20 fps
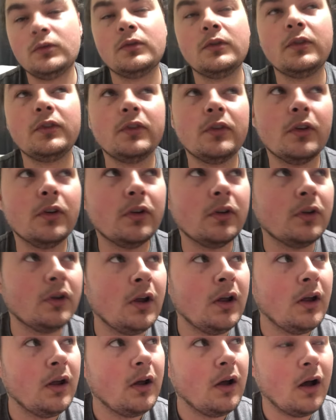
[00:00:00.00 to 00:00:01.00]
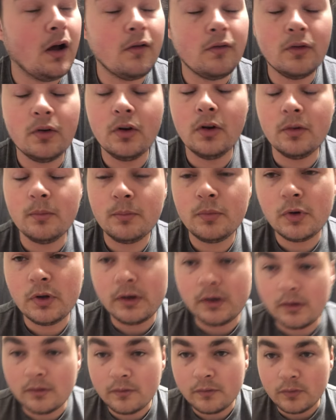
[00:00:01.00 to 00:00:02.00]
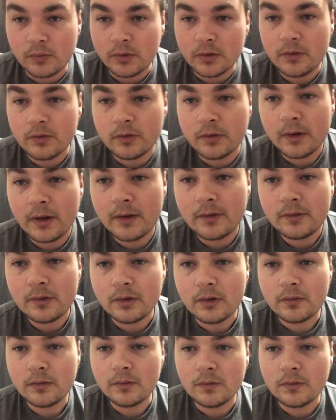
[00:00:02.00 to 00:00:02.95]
So I've got plenty of footage on that stuff.